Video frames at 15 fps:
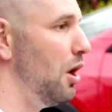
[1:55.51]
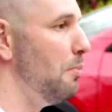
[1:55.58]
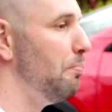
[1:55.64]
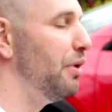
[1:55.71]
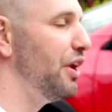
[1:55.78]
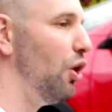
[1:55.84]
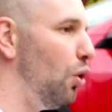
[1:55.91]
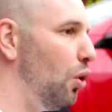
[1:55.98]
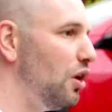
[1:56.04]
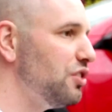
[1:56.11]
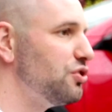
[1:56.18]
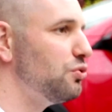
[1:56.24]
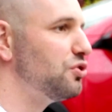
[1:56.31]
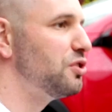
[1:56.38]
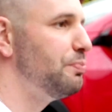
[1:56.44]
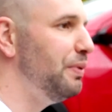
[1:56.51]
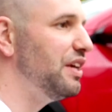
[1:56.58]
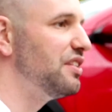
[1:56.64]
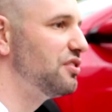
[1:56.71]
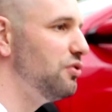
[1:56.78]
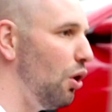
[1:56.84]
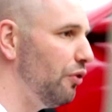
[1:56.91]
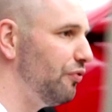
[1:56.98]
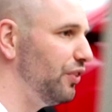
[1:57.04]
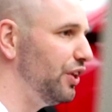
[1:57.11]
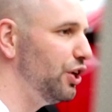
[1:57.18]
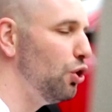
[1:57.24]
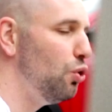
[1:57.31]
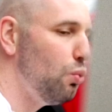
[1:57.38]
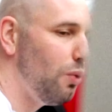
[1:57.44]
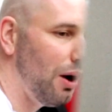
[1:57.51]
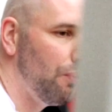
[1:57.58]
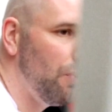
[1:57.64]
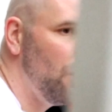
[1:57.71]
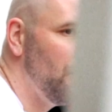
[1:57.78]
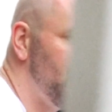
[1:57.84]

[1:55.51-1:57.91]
But it also speaks softly of who I won't